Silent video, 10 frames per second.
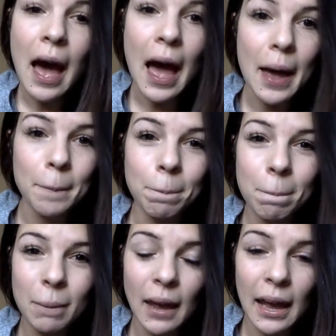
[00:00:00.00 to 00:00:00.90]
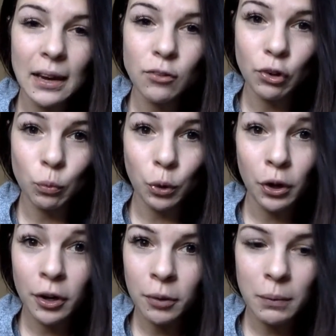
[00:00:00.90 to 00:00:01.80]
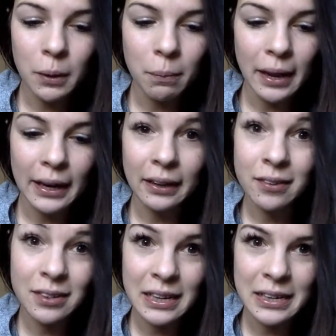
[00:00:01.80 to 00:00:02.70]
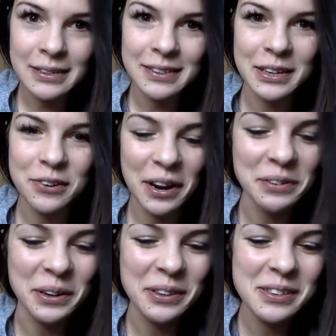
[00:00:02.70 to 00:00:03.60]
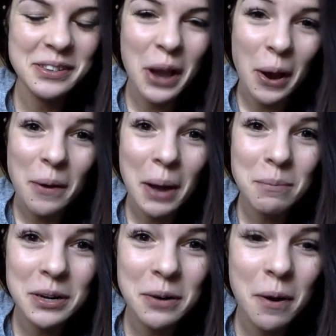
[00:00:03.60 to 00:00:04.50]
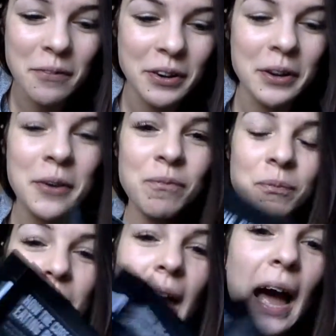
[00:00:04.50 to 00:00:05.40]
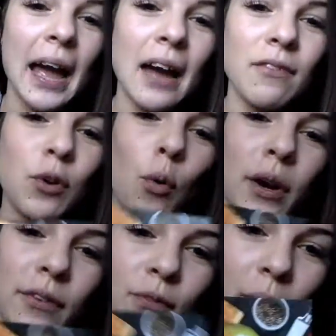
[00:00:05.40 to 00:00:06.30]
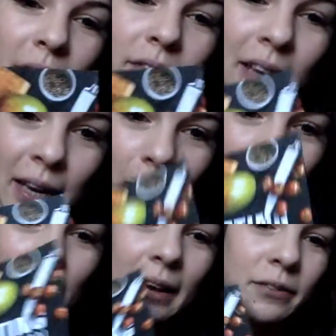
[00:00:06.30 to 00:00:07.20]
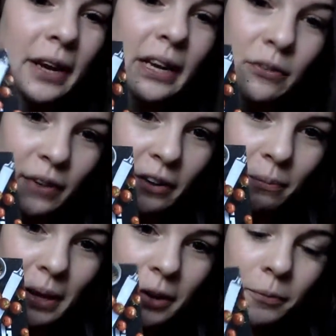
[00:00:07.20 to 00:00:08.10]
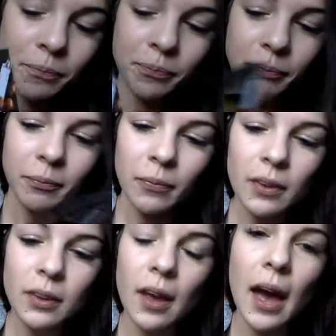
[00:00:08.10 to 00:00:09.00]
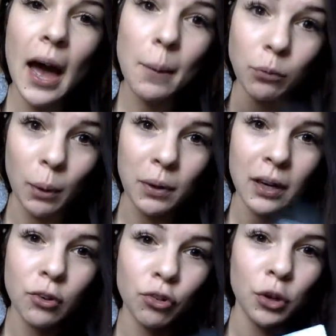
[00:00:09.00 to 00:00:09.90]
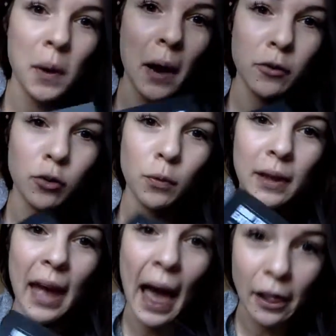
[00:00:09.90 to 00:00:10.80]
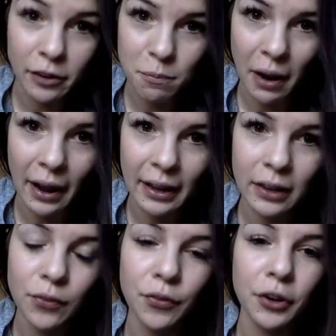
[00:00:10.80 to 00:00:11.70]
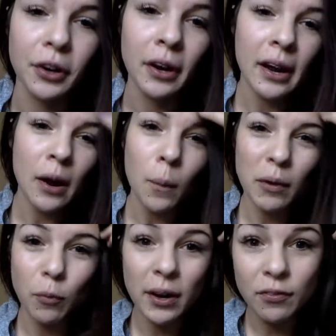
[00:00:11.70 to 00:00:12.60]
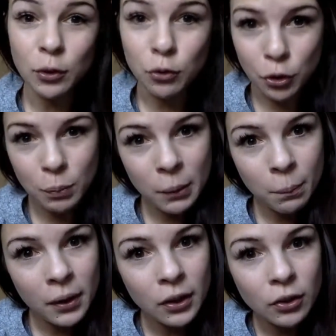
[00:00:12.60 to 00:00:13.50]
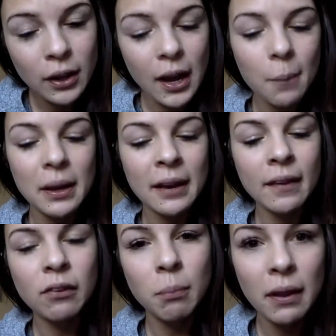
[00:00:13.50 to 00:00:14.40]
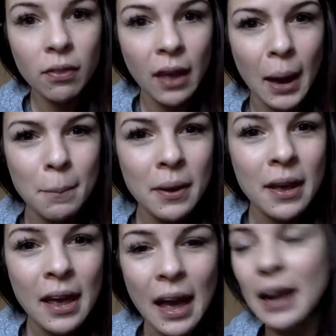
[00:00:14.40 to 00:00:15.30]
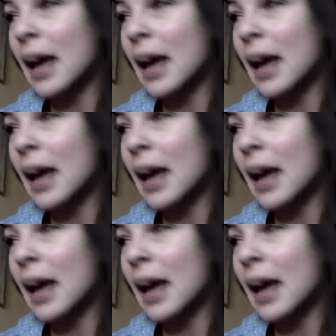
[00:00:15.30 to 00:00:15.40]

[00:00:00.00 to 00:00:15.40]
And just work on our meal planning skills in general. So I'm going to go over, I have Core2Force eating plan right in front of me here. So I'm going to show you how to do the calorie brackets we have quite a few new people coming in this month, and